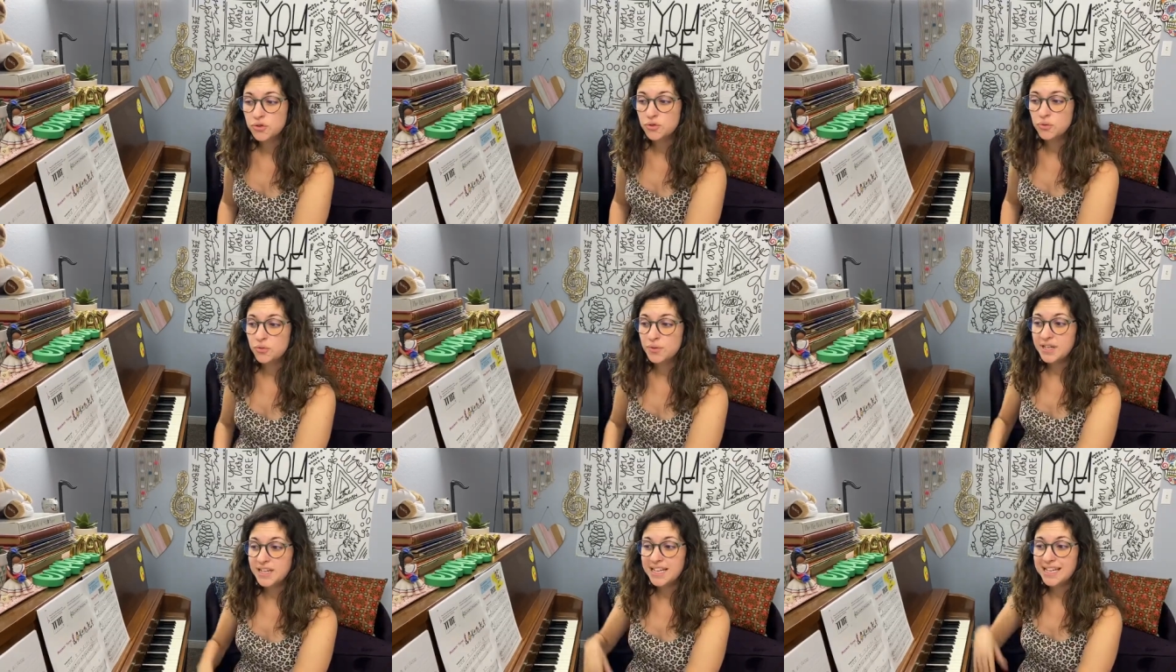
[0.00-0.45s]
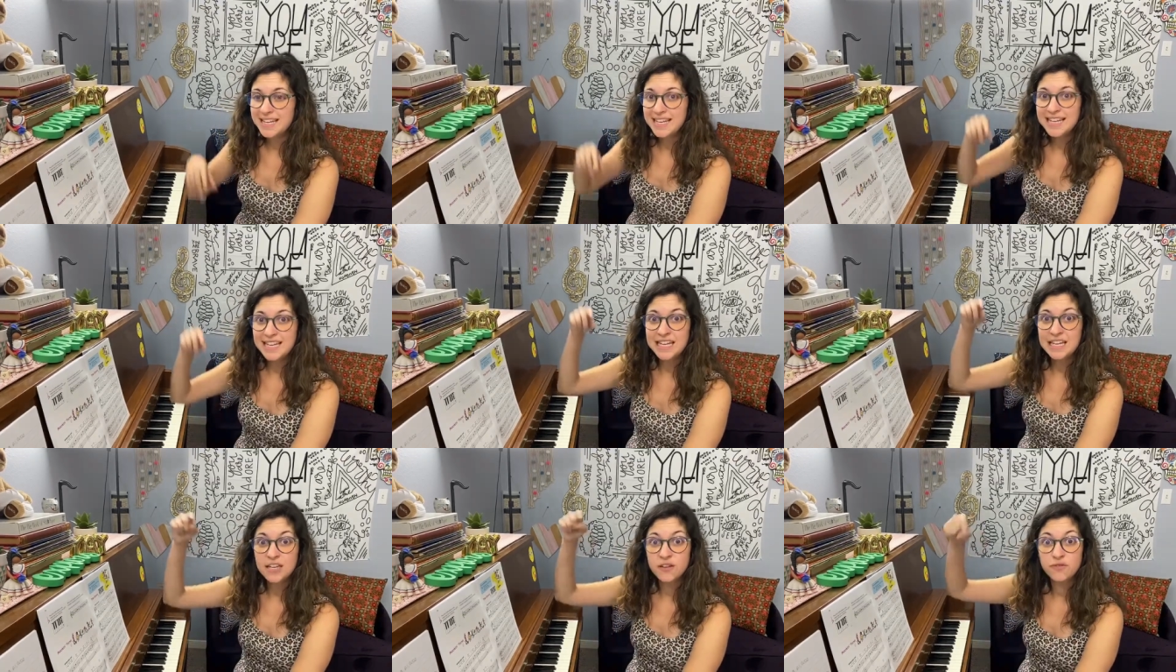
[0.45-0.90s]

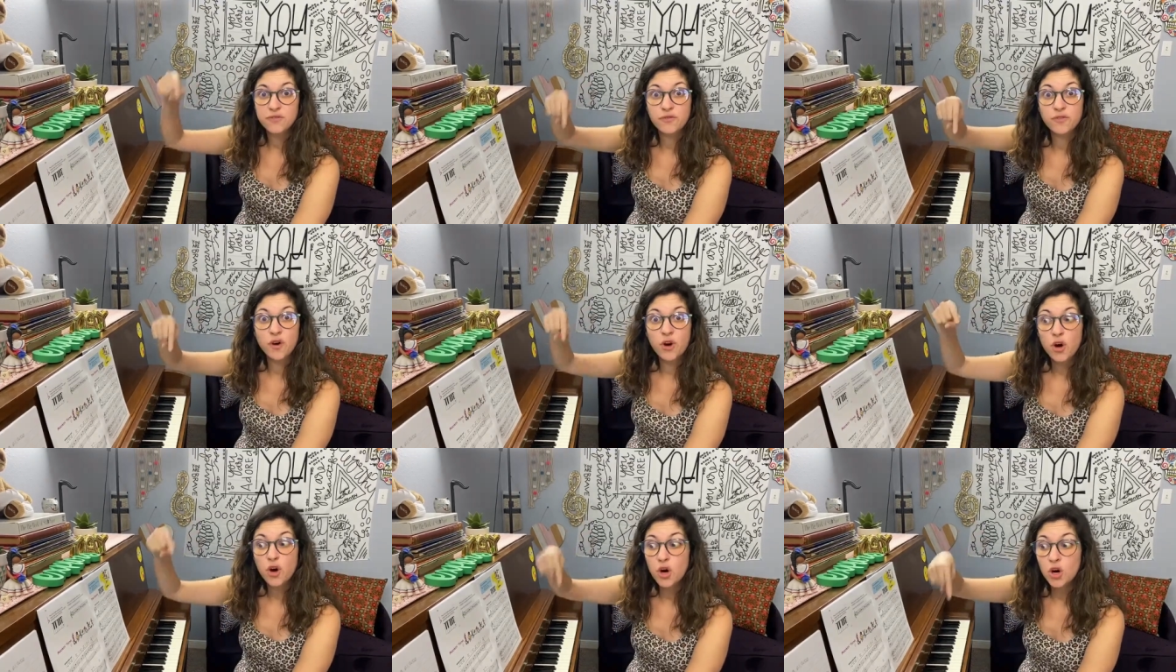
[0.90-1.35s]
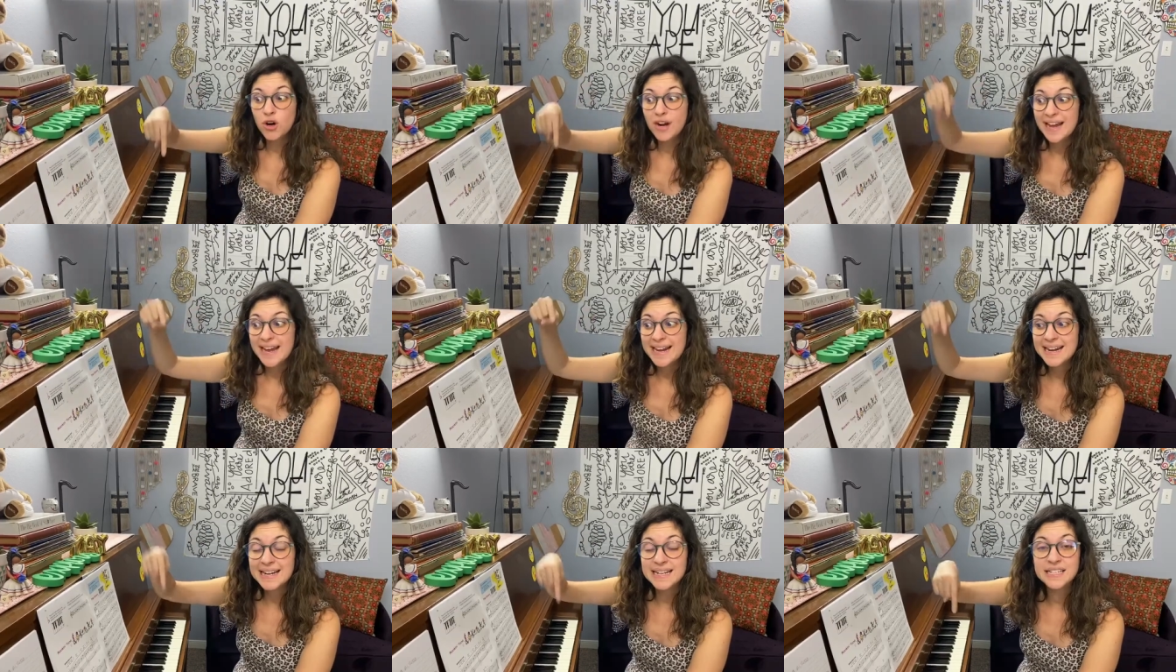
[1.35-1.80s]
3, 4.
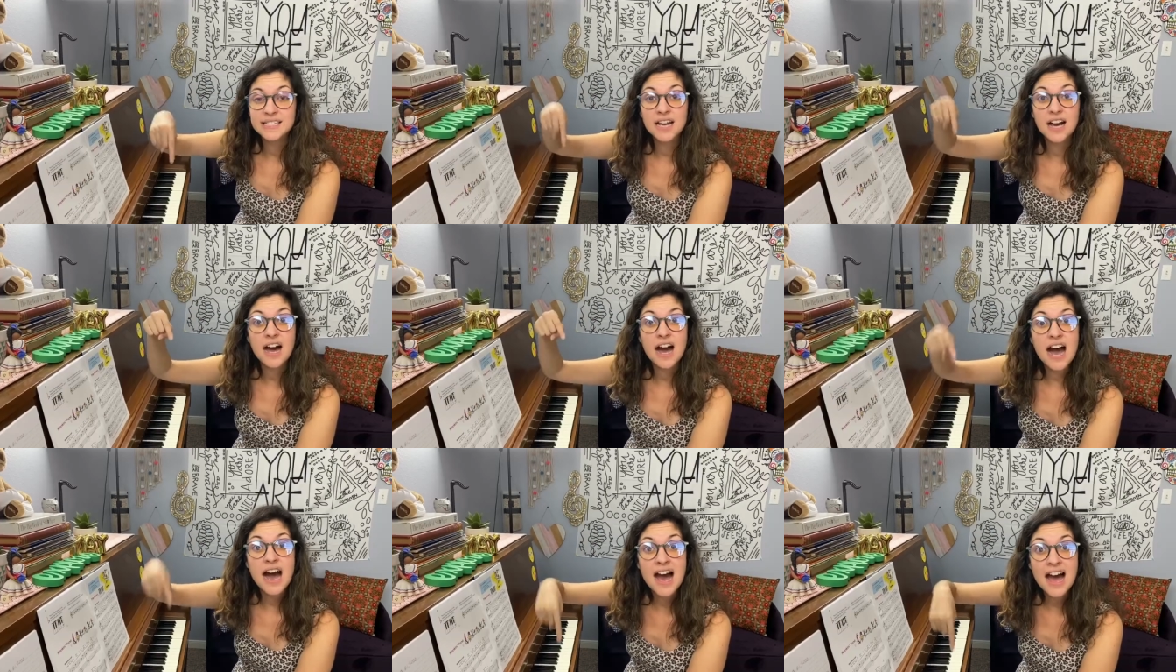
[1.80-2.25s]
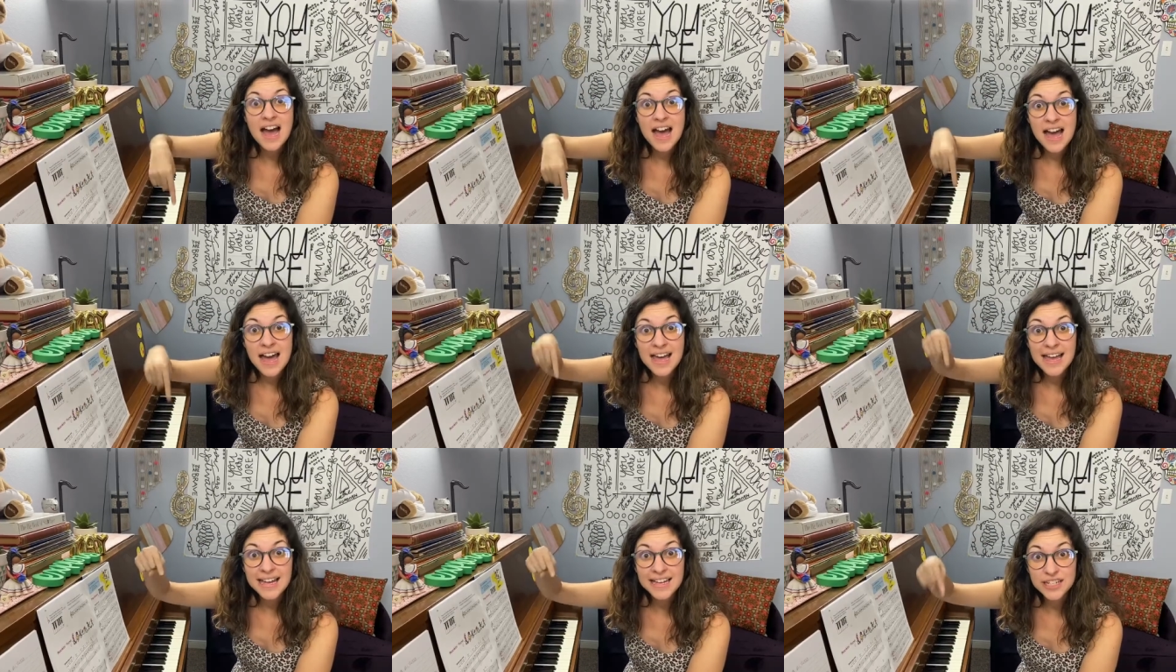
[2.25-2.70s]
And a
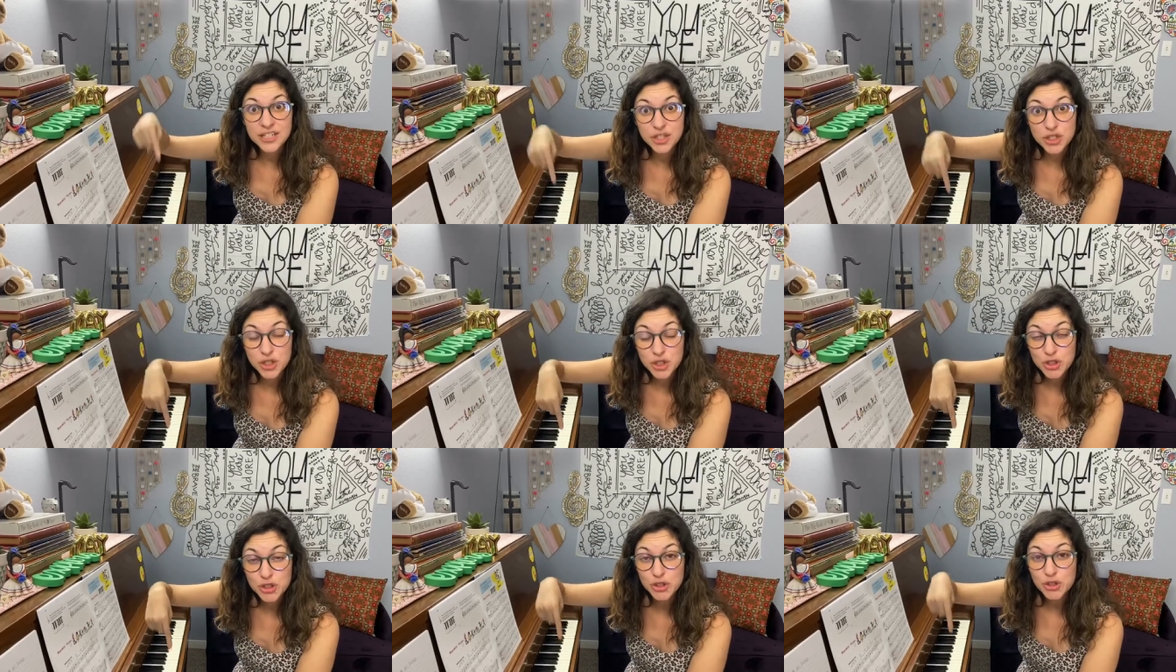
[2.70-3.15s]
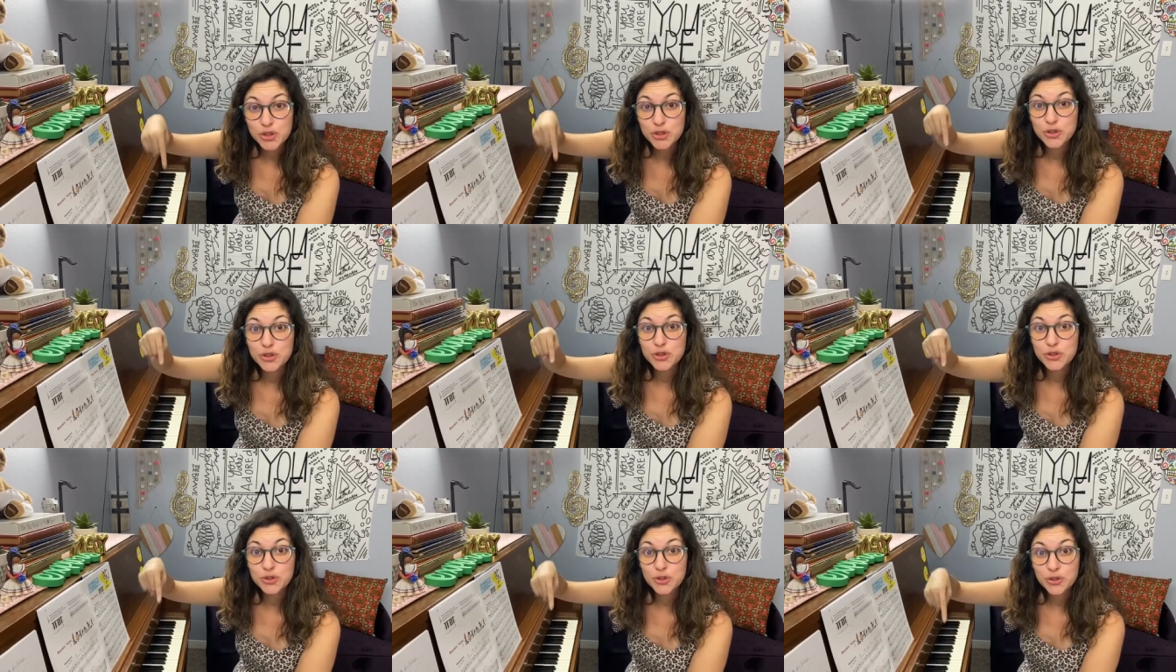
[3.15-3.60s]
tie,
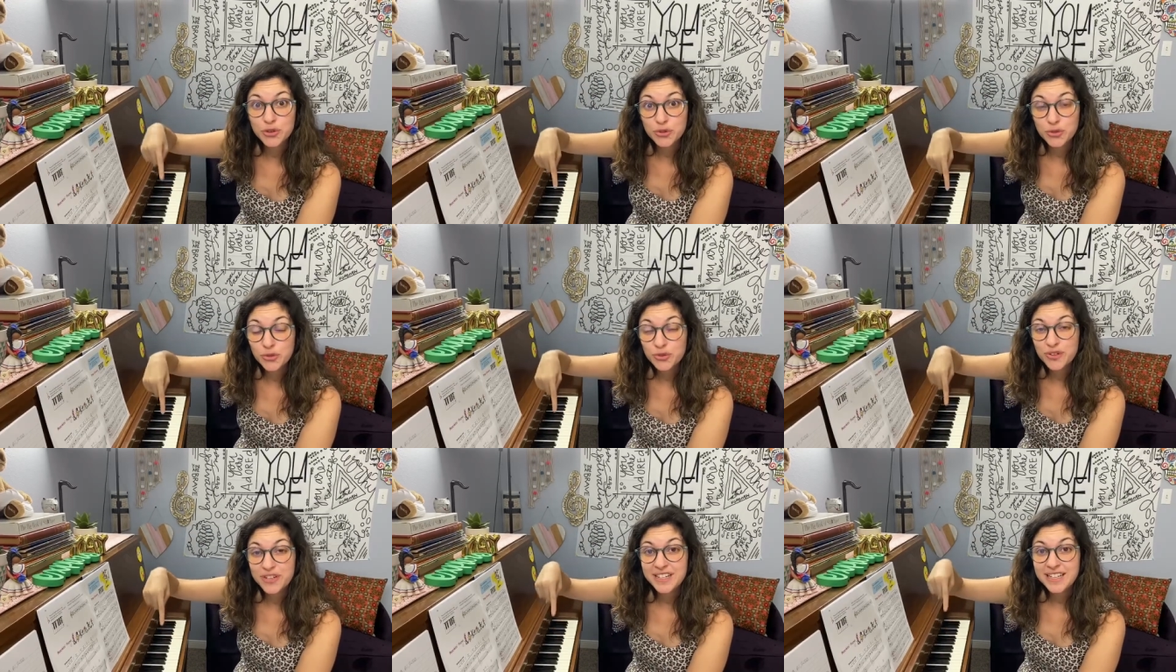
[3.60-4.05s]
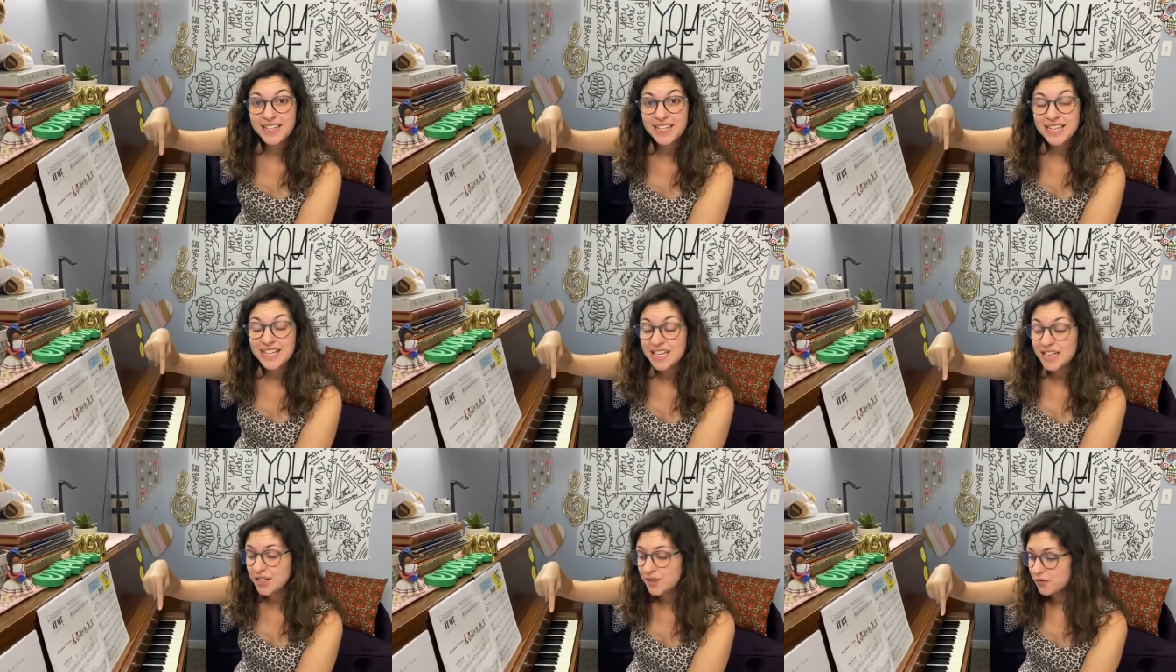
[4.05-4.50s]
2,
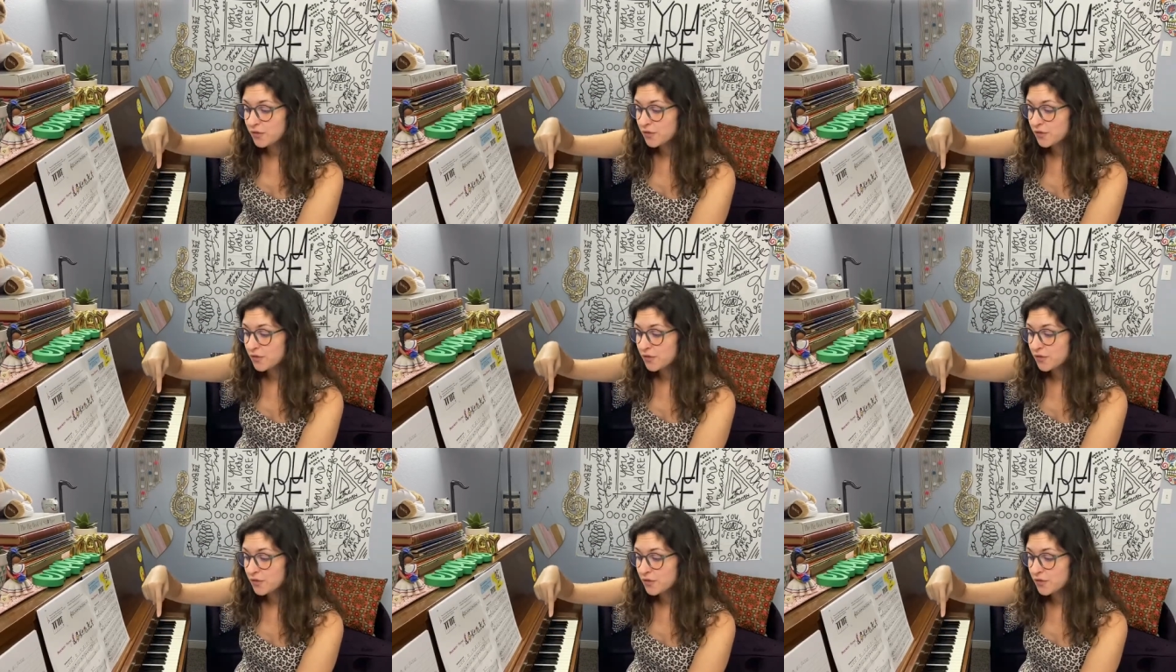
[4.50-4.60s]
3,